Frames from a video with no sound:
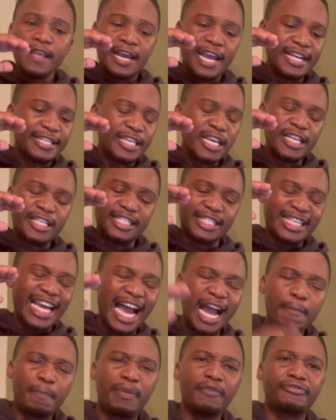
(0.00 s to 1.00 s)
it, it
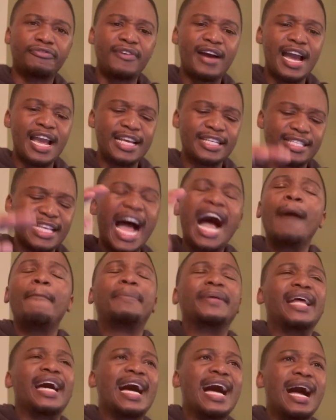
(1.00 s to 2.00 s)
typifies
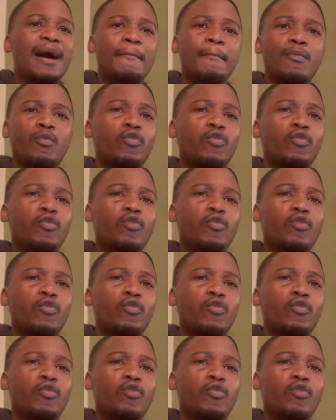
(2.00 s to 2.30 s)
Abraham